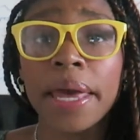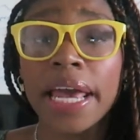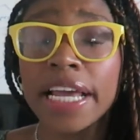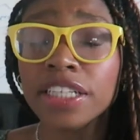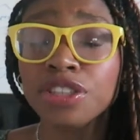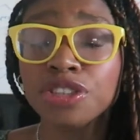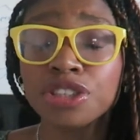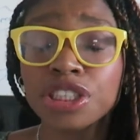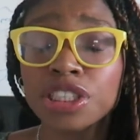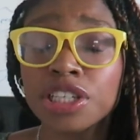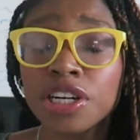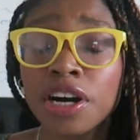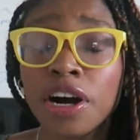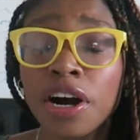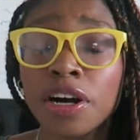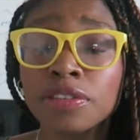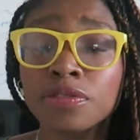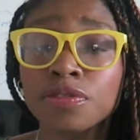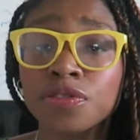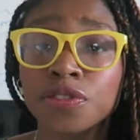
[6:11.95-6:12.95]

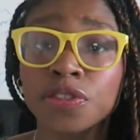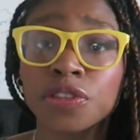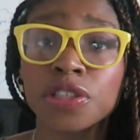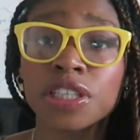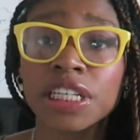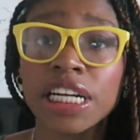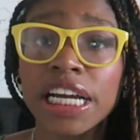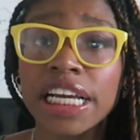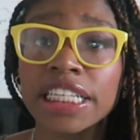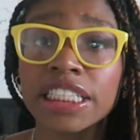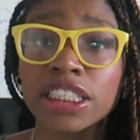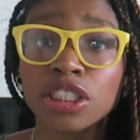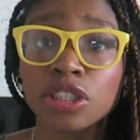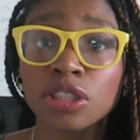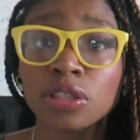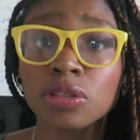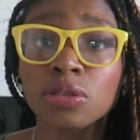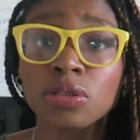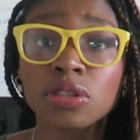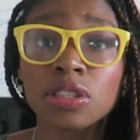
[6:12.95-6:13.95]
Patreon for
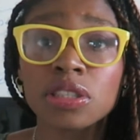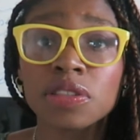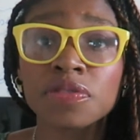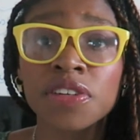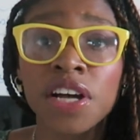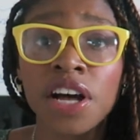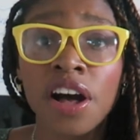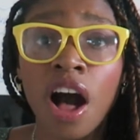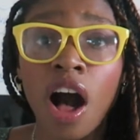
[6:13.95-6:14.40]
exclusive